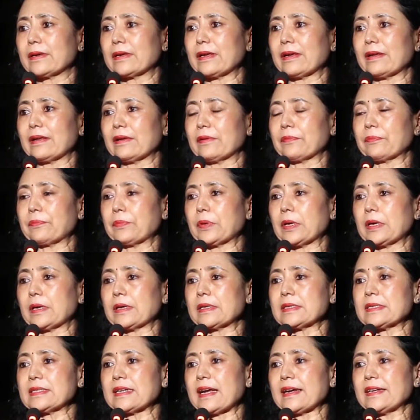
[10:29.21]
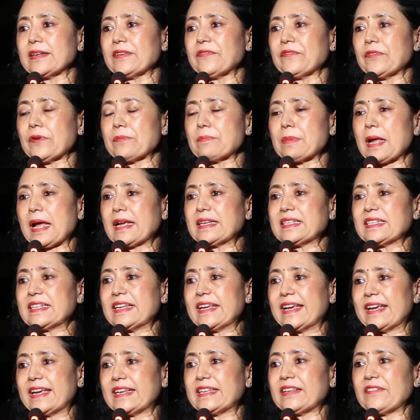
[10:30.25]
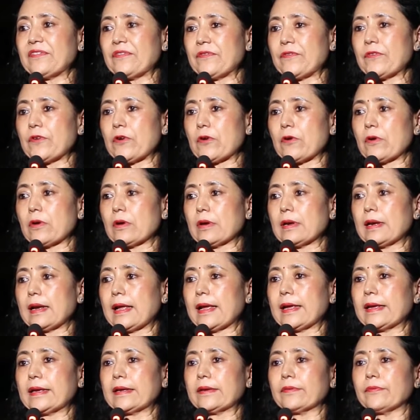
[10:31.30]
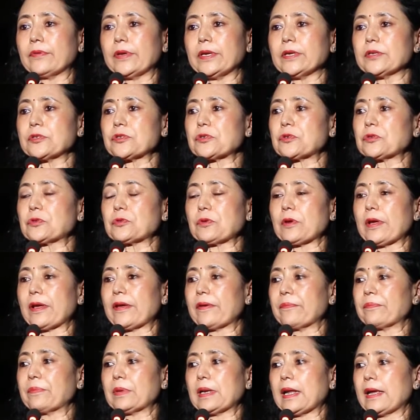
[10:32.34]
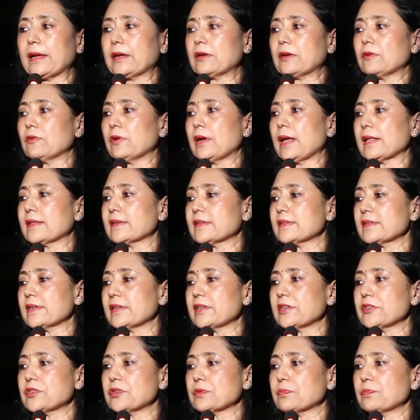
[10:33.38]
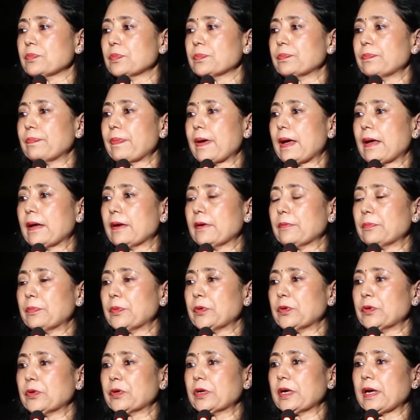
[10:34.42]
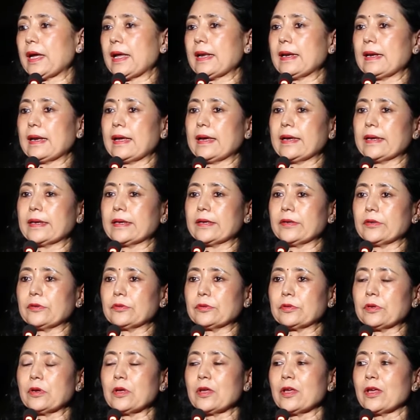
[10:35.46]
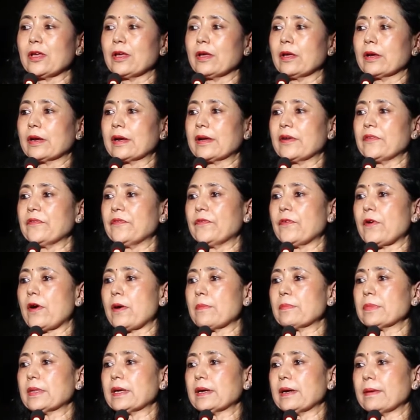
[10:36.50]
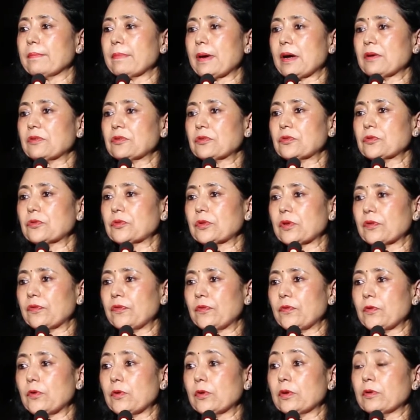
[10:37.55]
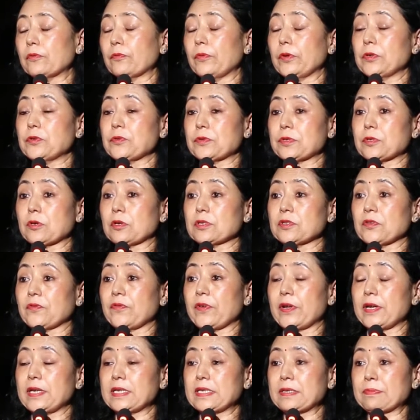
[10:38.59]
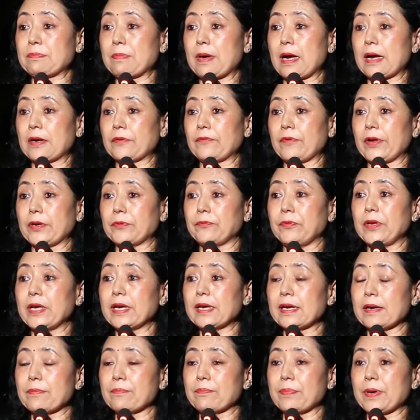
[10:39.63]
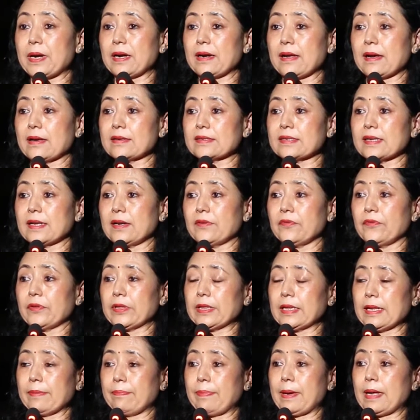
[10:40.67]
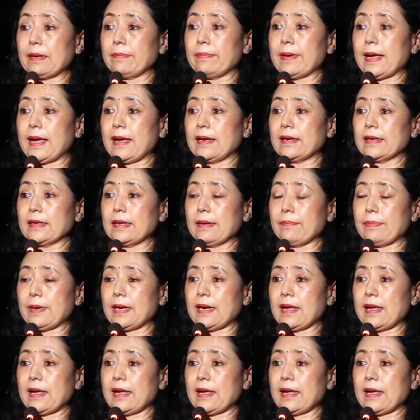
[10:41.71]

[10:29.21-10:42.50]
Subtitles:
Starting from 1984, like we used to do it, like look at the signature book and like, you know, confirm the amount through the phone, which is also very smart when we compared ourselves with Nepal Bank,